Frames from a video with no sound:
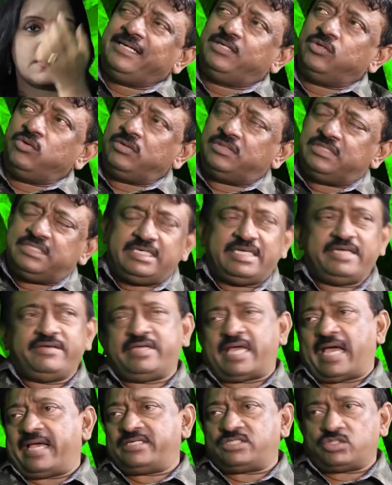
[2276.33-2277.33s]
don't
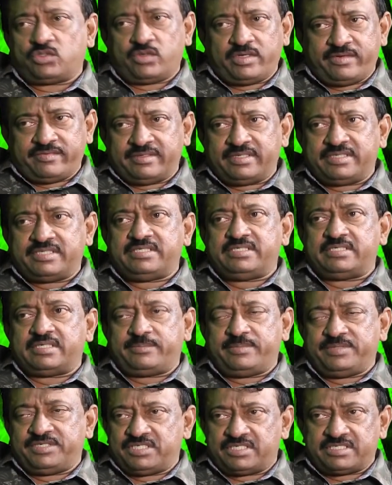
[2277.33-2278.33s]
see, I saw even the
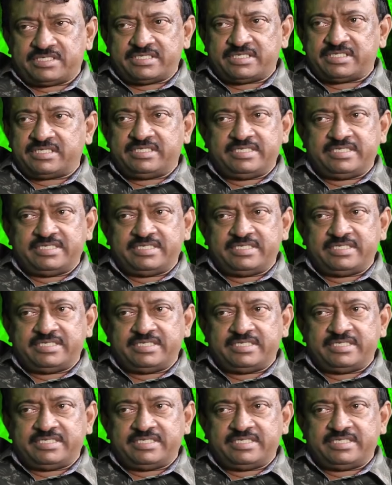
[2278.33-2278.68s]
pictures as